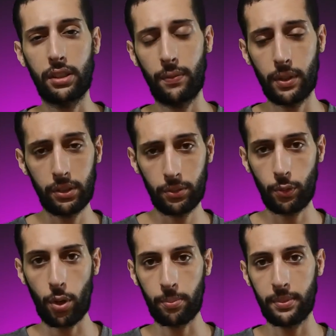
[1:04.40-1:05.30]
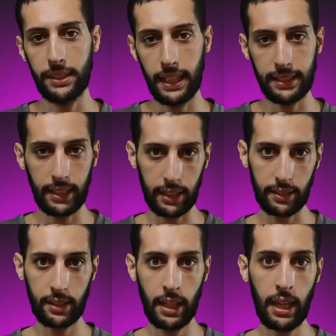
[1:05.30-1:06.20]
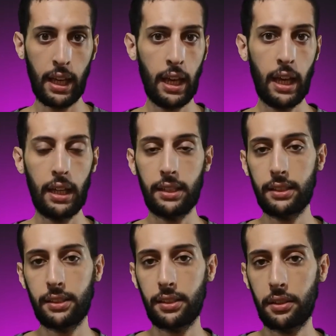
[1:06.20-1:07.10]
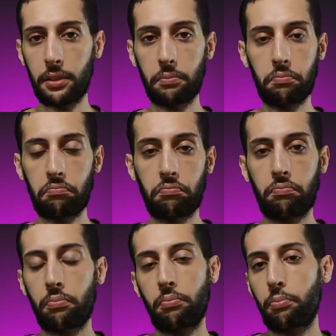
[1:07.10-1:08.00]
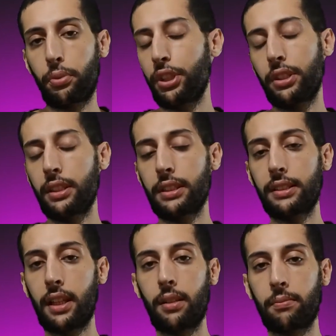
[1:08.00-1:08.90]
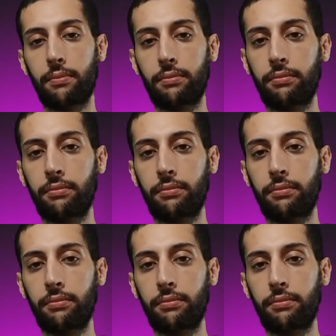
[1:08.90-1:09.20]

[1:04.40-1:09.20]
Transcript: different from CSS. Is pretty the same.